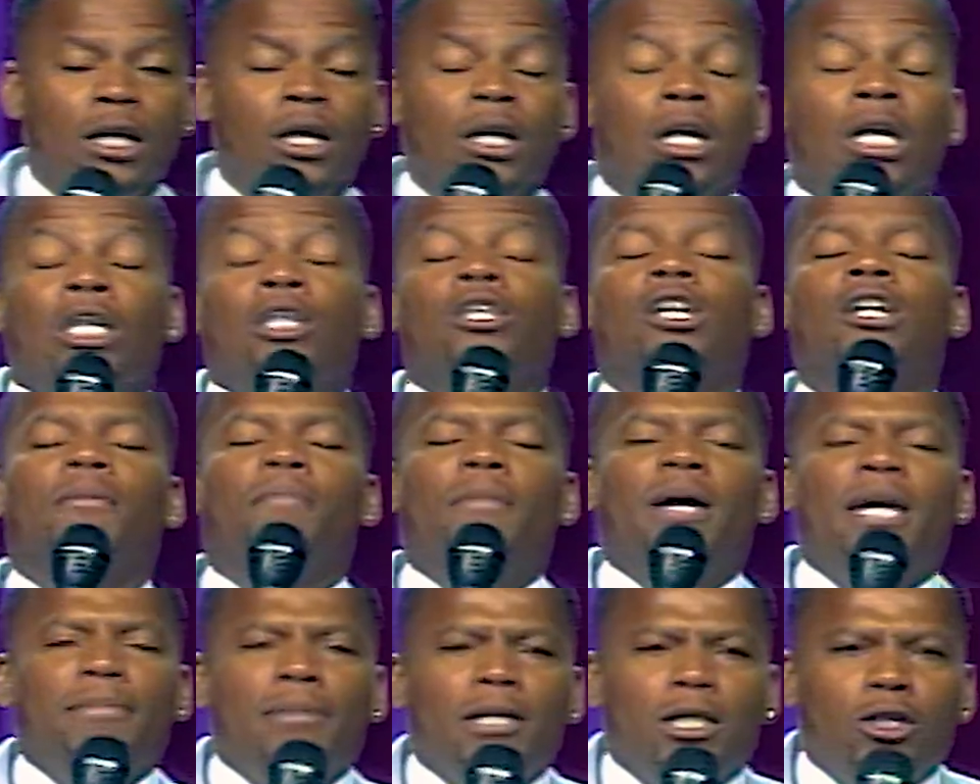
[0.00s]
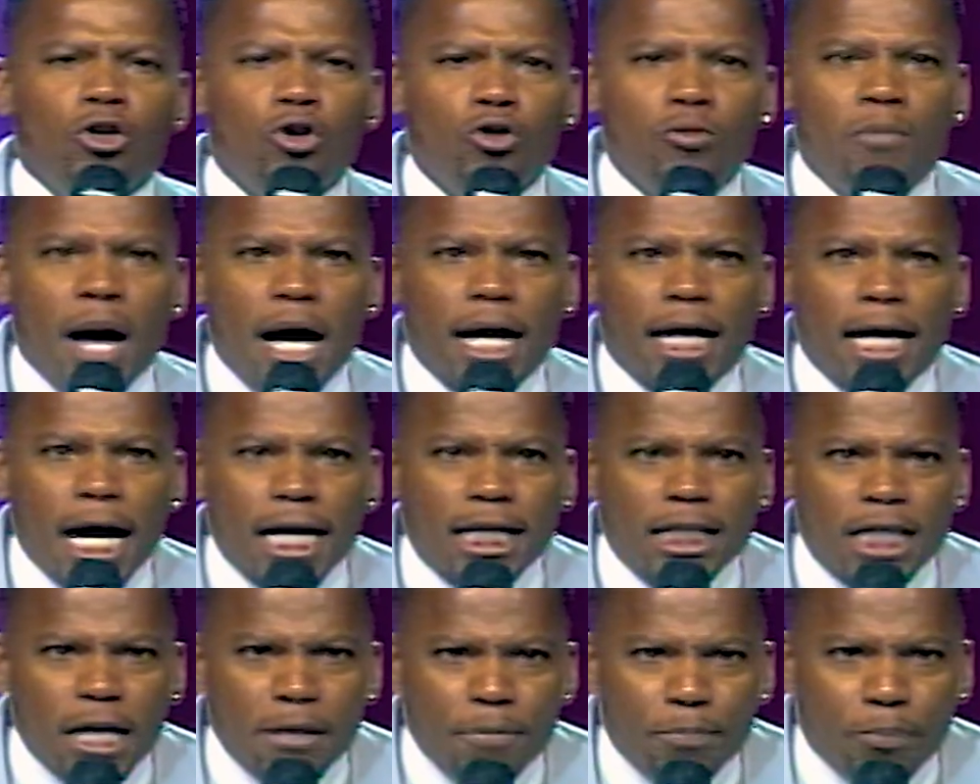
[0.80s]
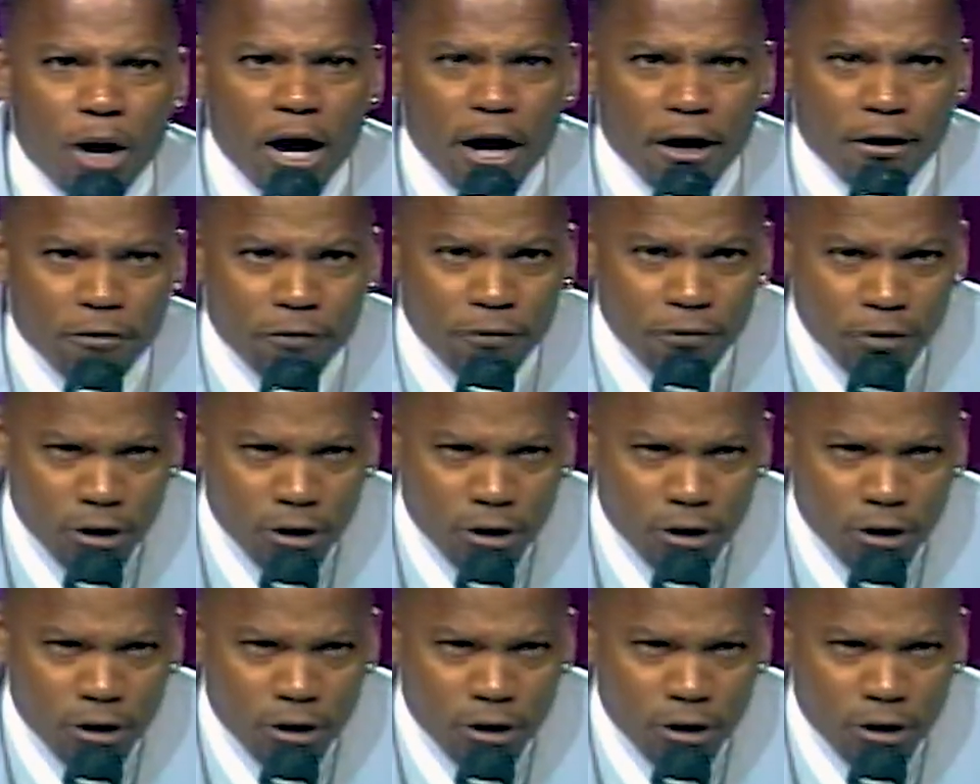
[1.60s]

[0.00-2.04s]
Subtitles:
you done made me lose my goddamn breath.